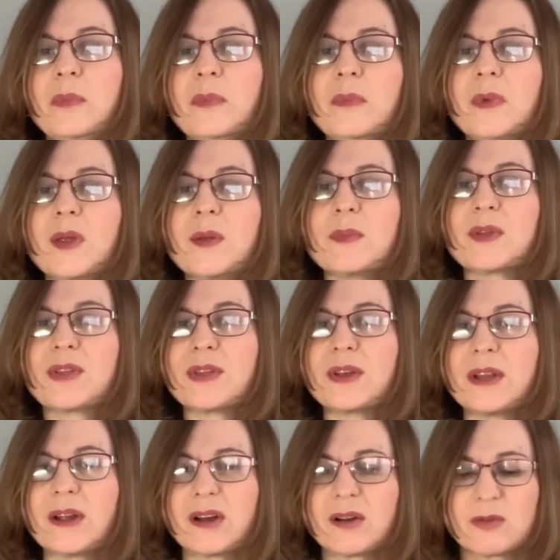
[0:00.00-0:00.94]
maybe 3
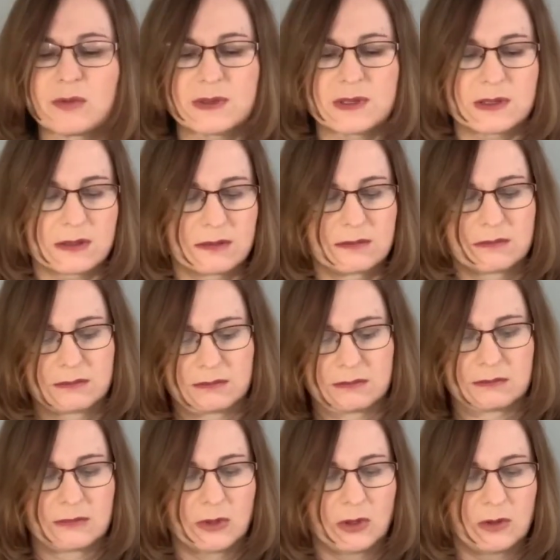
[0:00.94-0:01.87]
hours
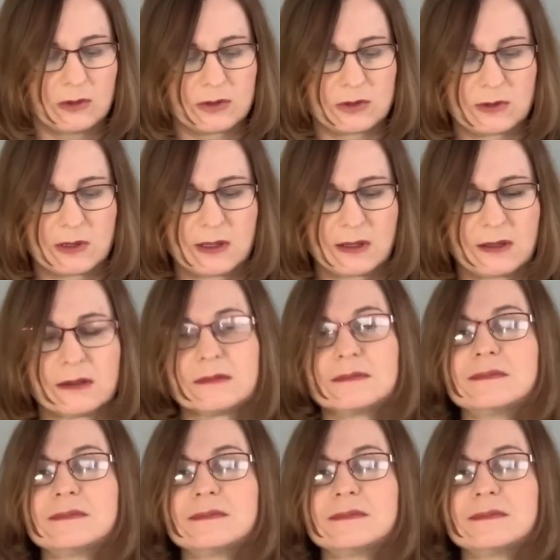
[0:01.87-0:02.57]
altogether.